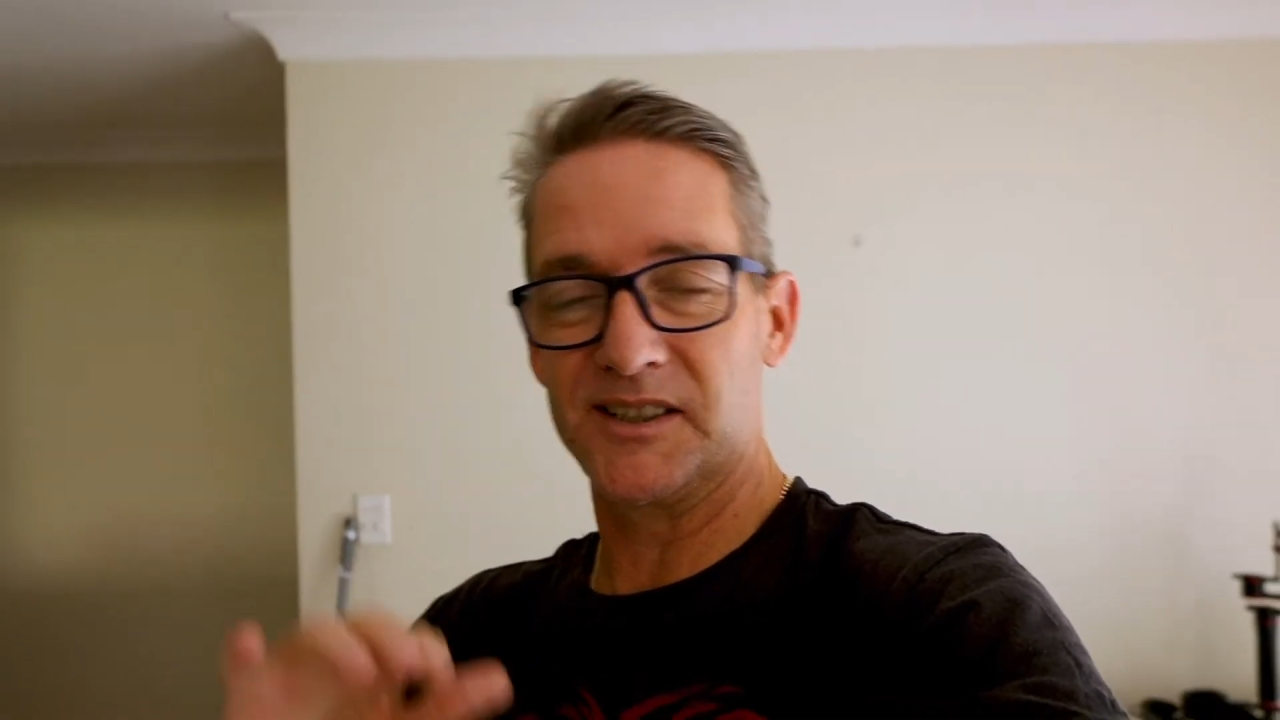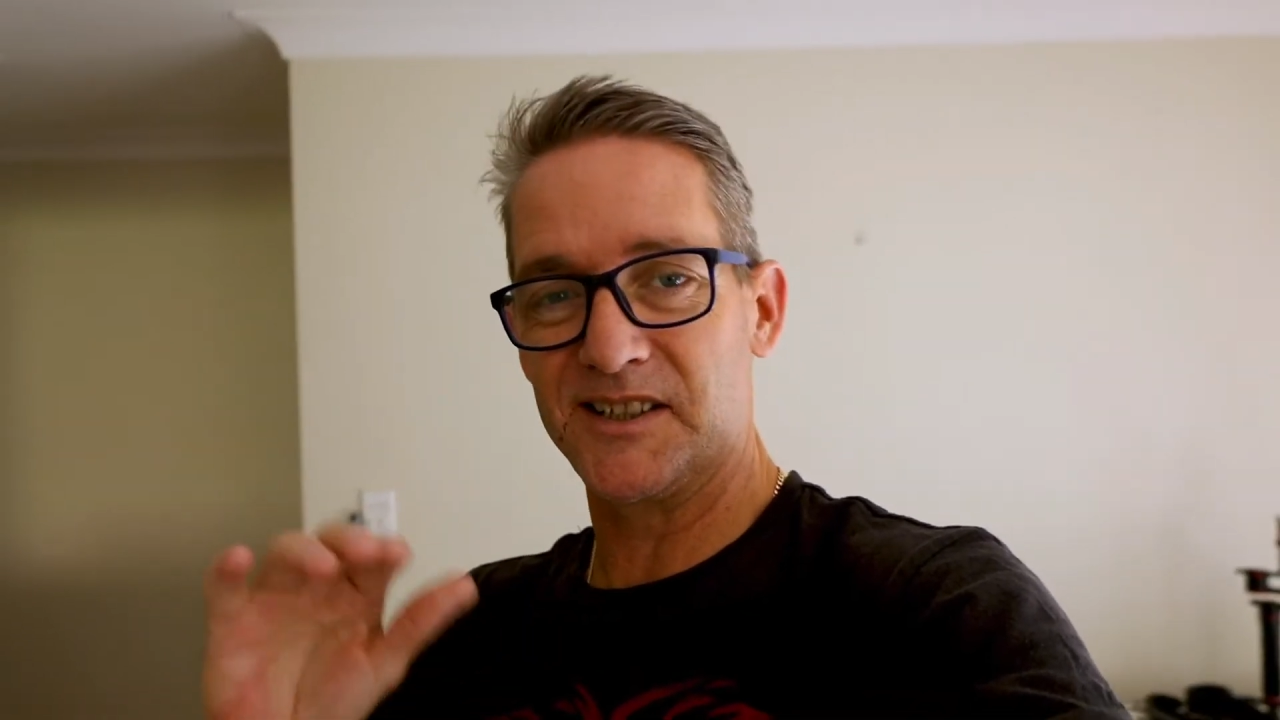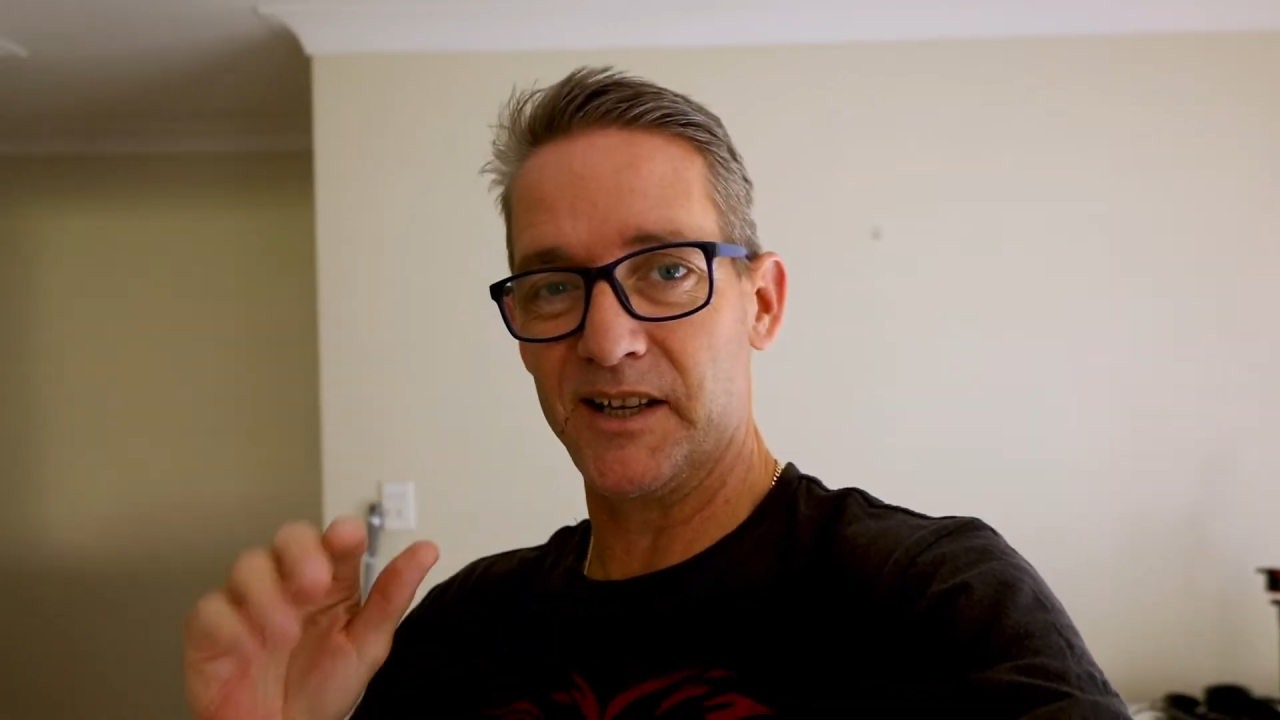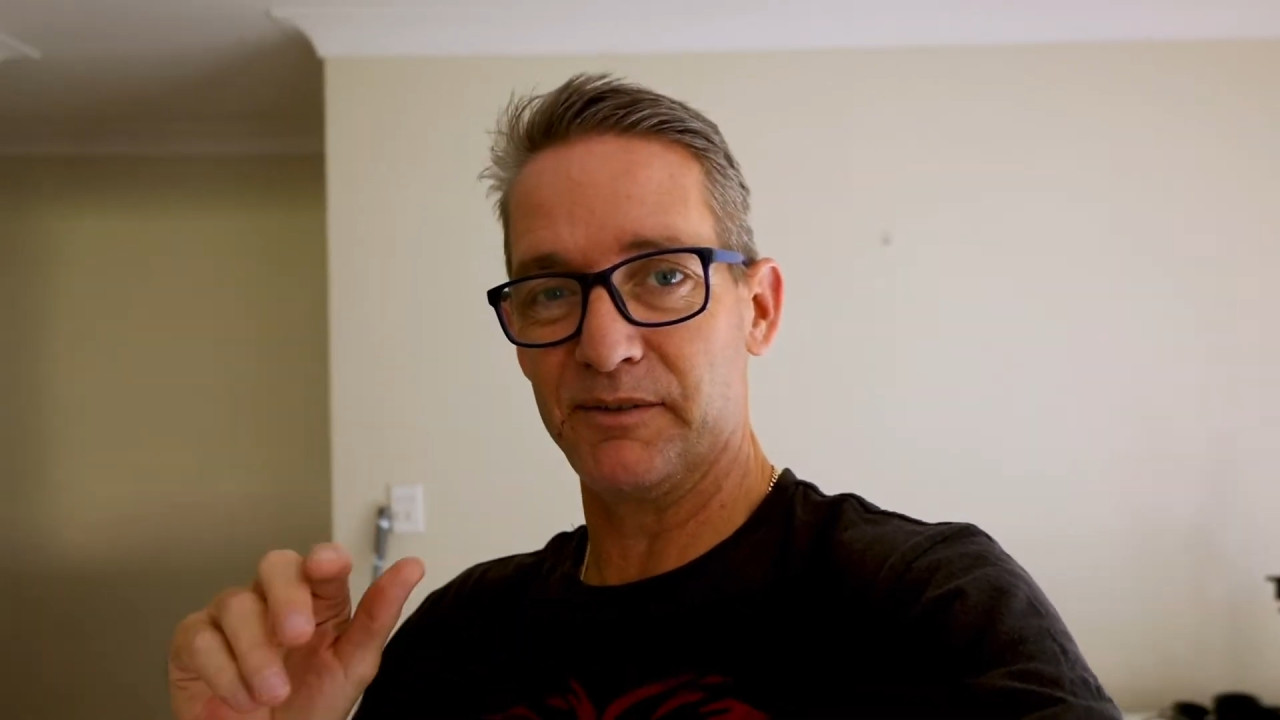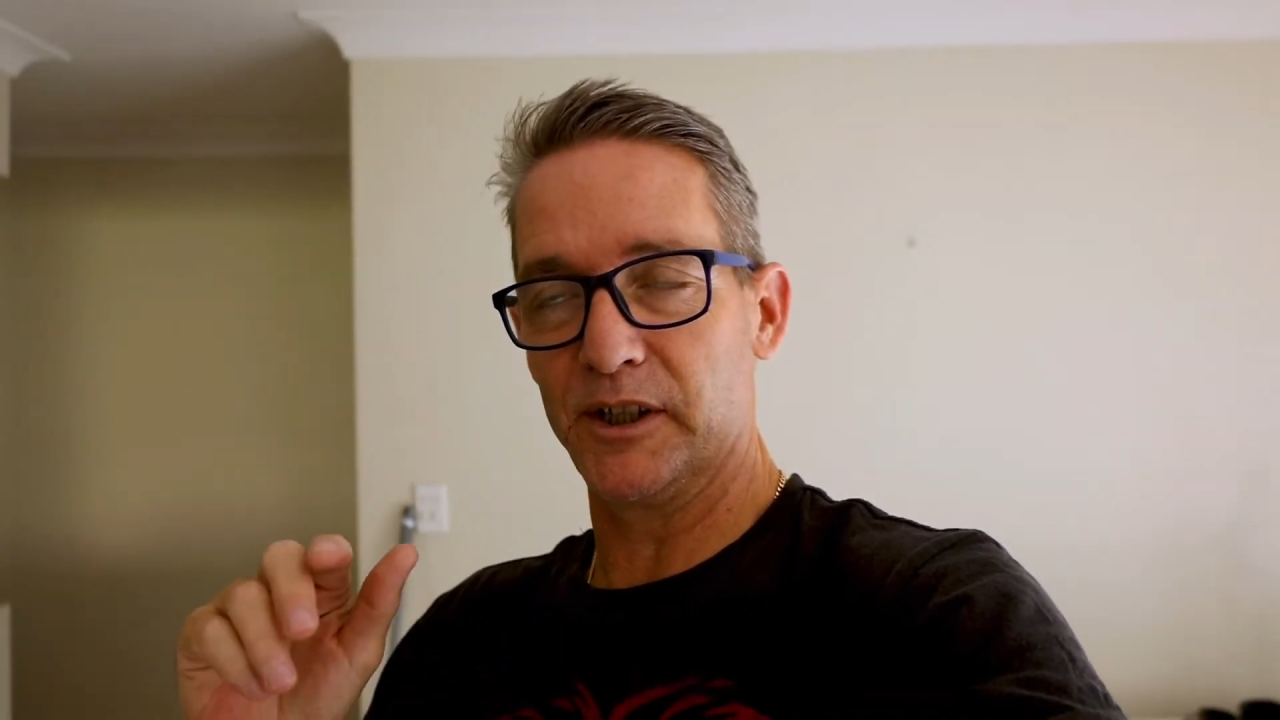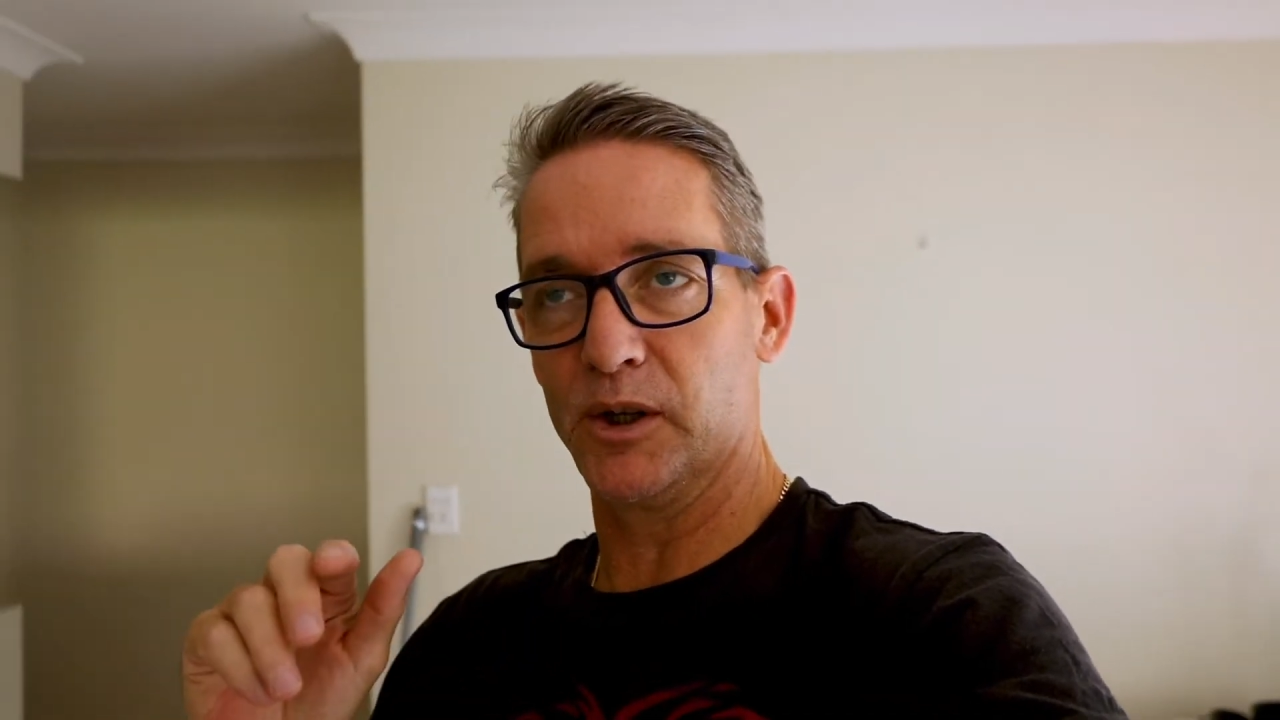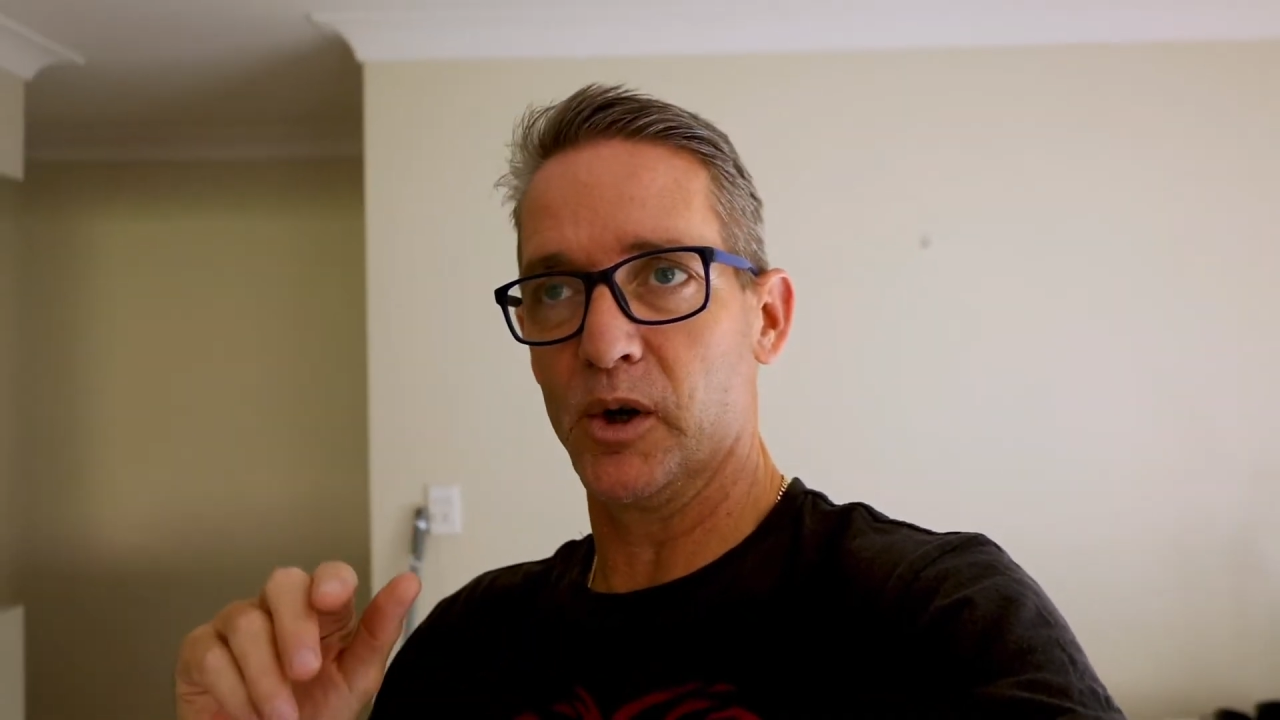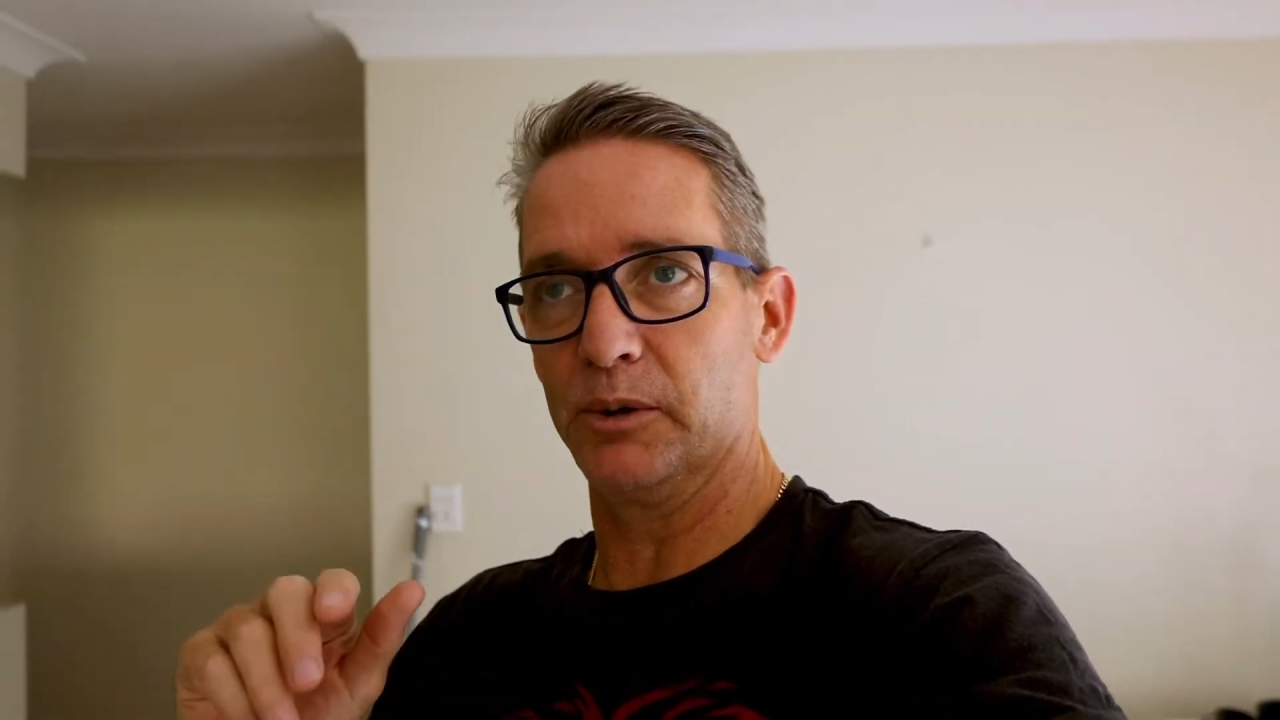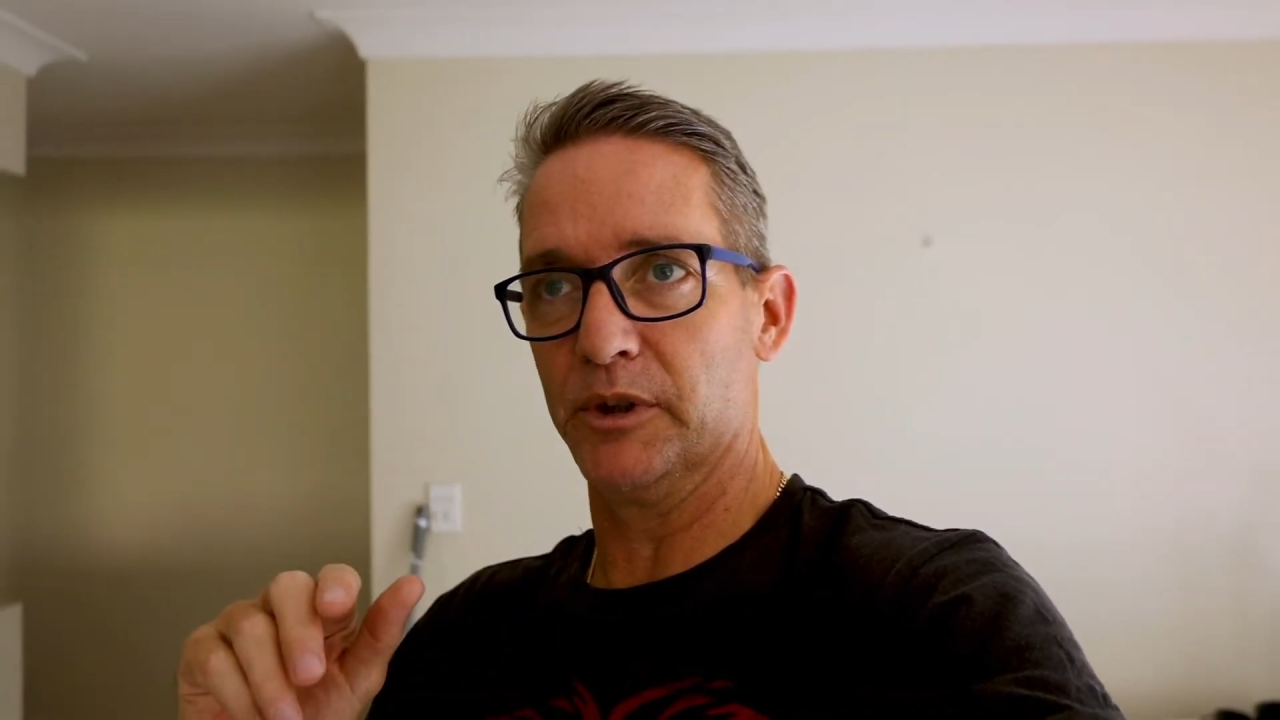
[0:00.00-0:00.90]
79